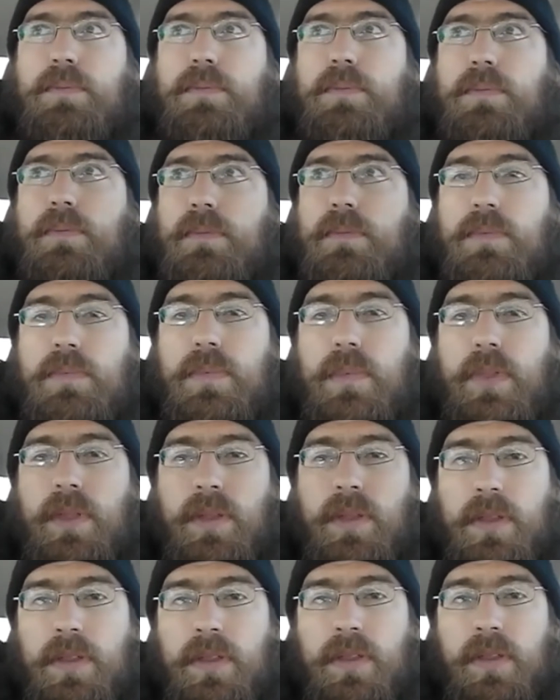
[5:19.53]

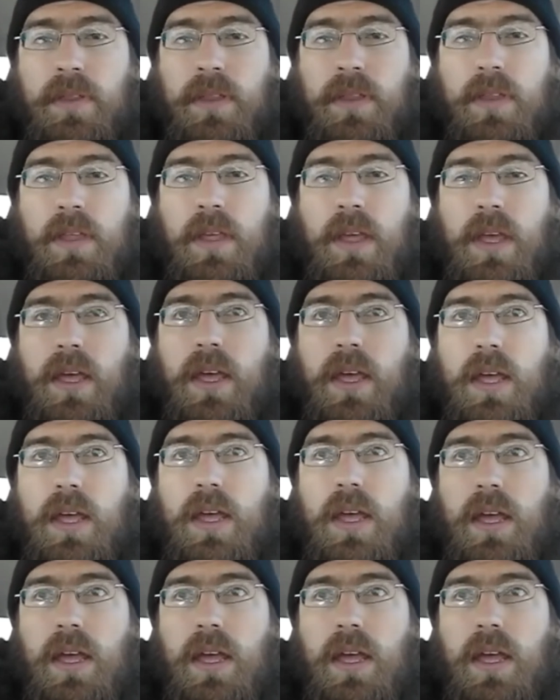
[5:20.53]
(silence)